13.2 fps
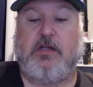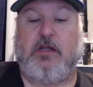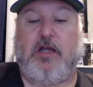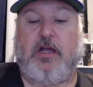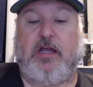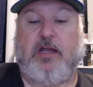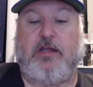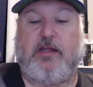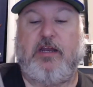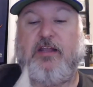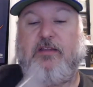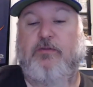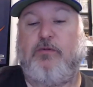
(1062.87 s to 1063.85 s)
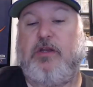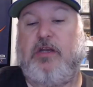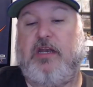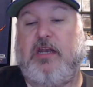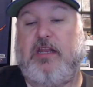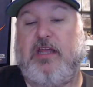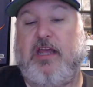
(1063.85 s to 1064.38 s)
And this one,
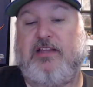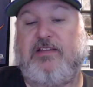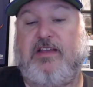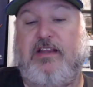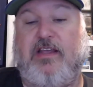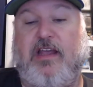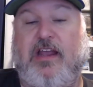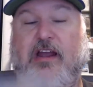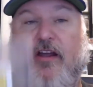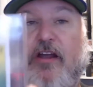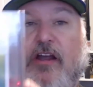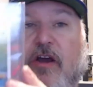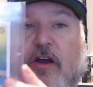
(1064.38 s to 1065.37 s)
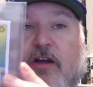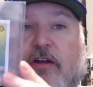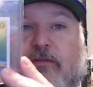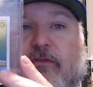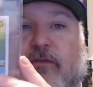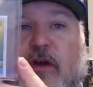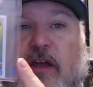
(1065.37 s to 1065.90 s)
that's got the Gary Carter
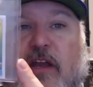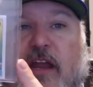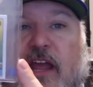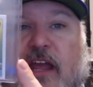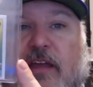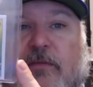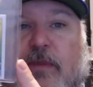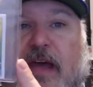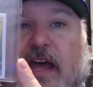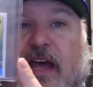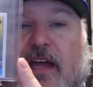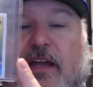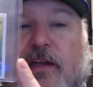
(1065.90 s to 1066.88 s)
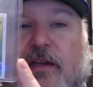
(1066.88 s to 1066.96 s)
front and back.